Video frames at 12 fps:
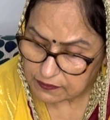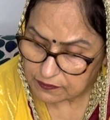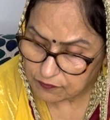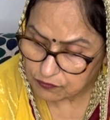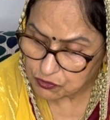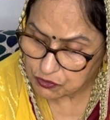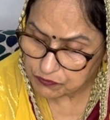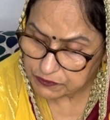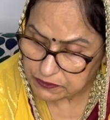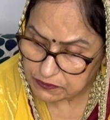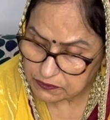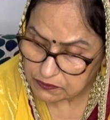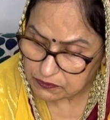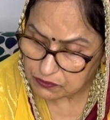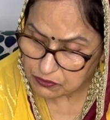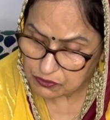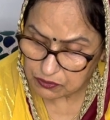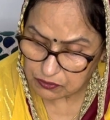The footwear,
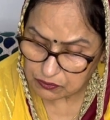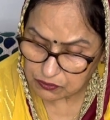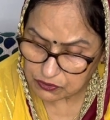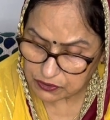good clothes